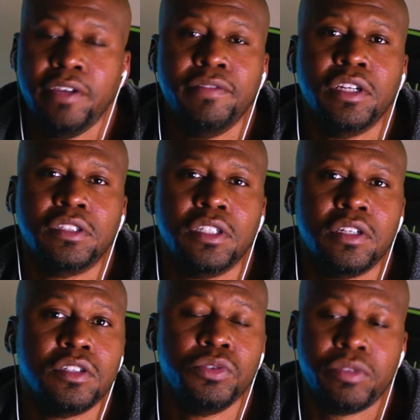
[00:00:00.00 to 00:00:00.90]
even into
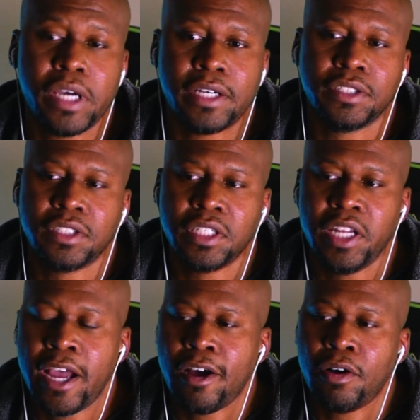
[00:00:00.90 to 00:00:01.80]
the two thousands and
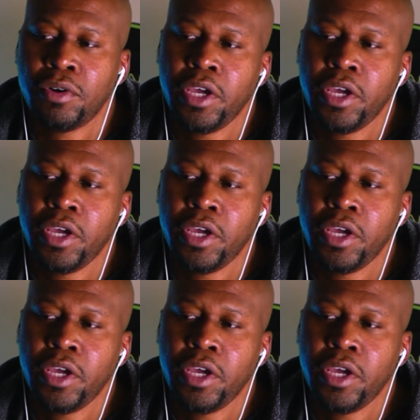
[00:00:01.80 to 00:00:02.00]
now,